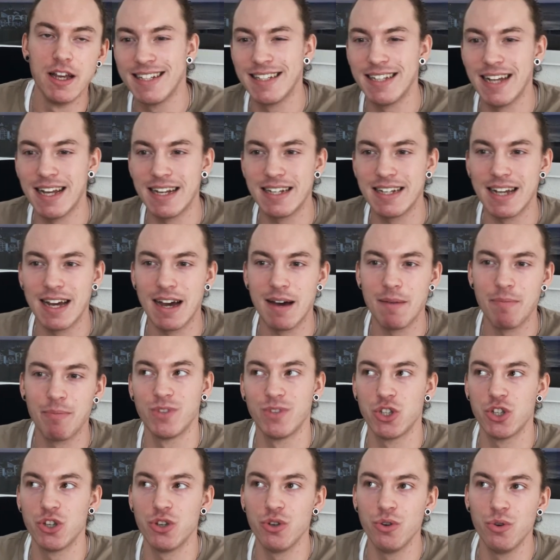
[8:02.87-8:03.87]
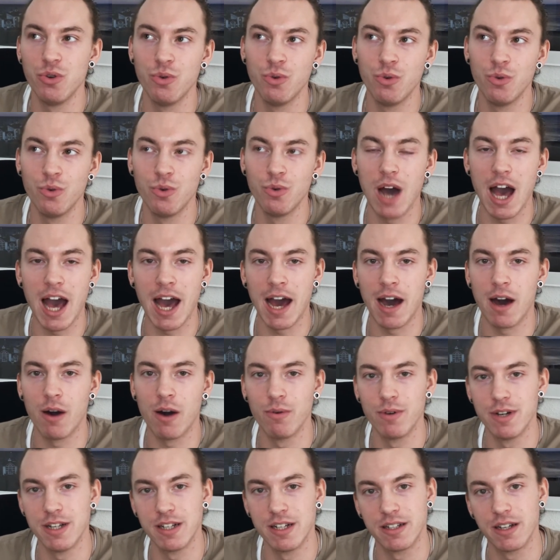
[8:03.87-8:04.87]
Set up 2
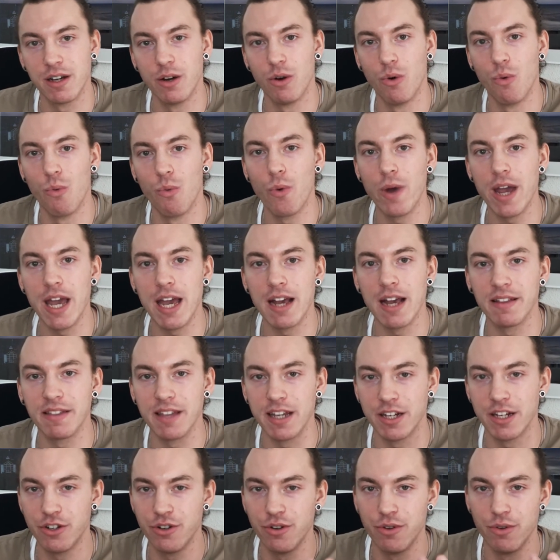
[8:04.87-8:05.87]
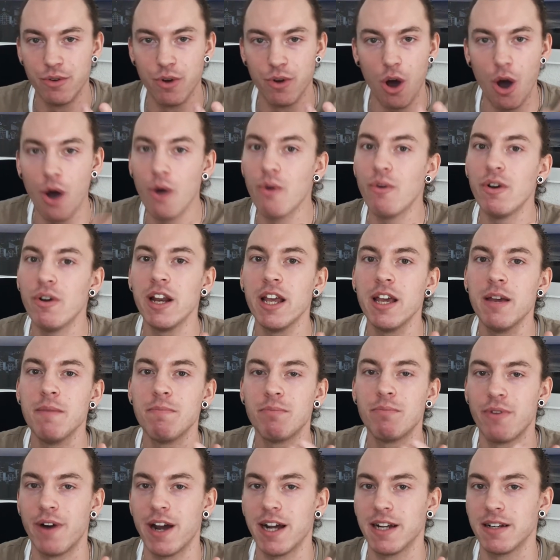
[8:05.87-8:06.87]
hours a week that you only
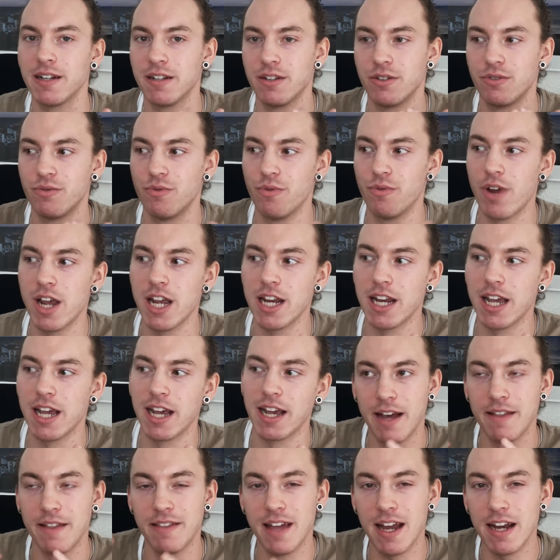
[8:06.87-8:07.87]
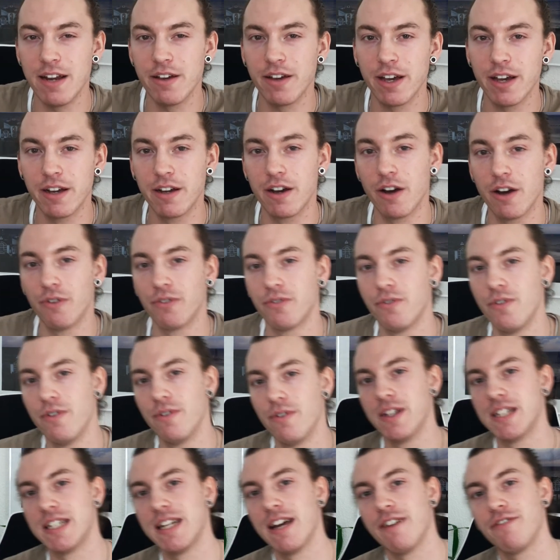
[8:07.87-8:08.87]
practice reading. And then you can go
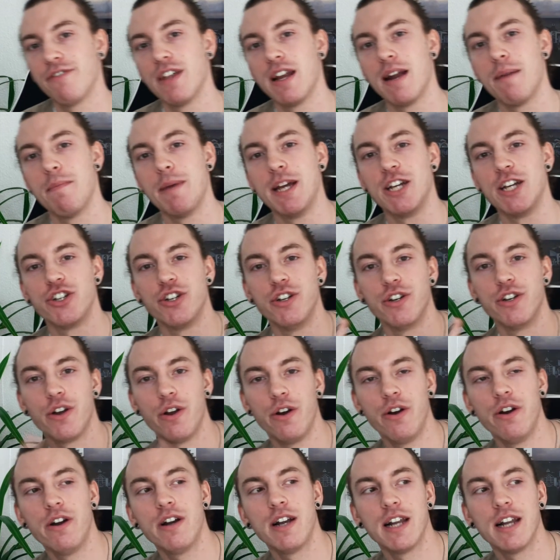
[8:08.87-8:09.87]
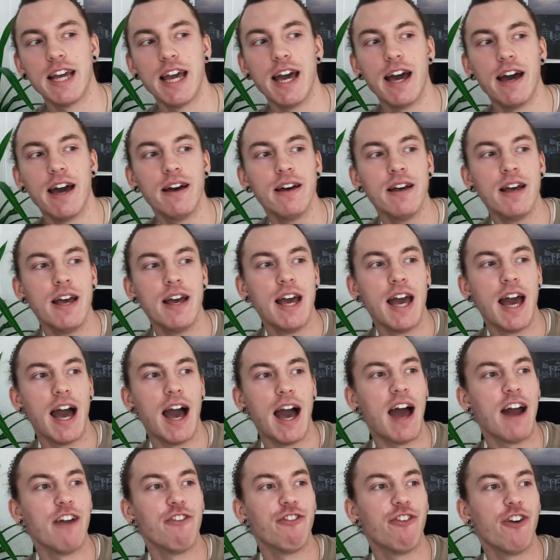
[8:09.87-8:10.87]
through the stuff that I mentioned earlier
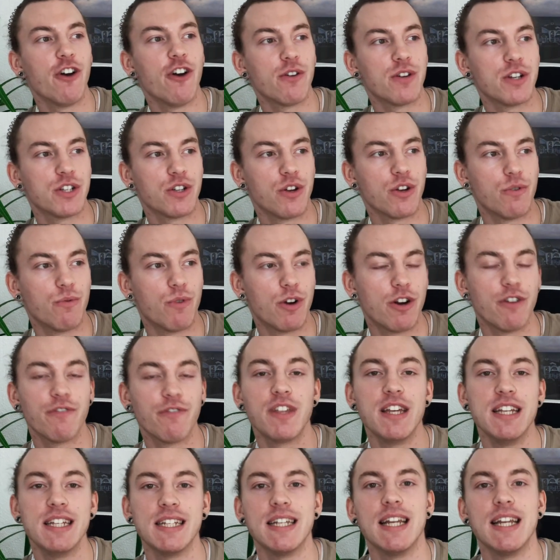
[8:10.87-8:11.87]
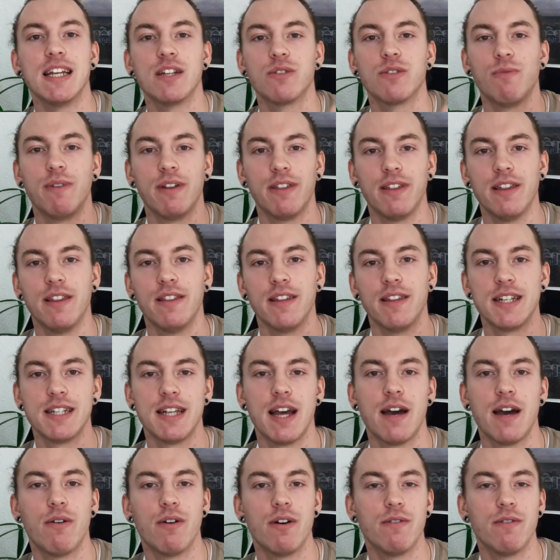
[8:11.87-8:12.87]
and focus on one of these things within this hour.